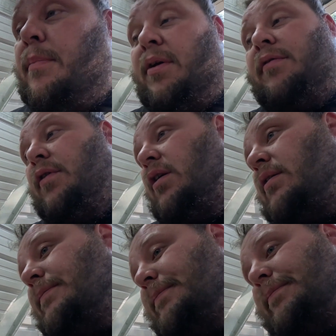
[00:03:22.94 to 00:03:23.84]
But
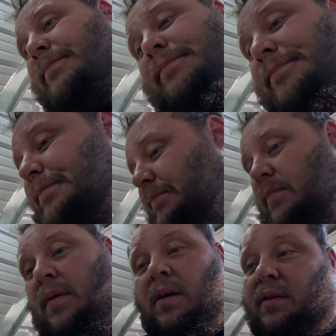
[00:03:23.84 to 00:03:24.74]
overall,
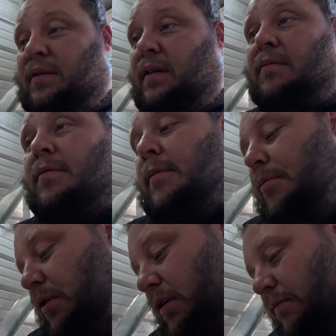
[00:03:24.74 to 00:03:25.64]
it seems to be
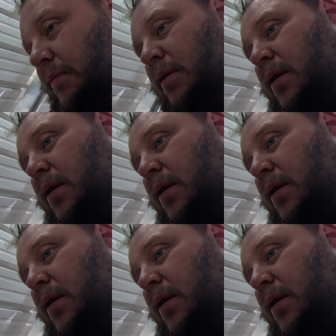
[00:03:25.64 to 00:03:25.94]
pretty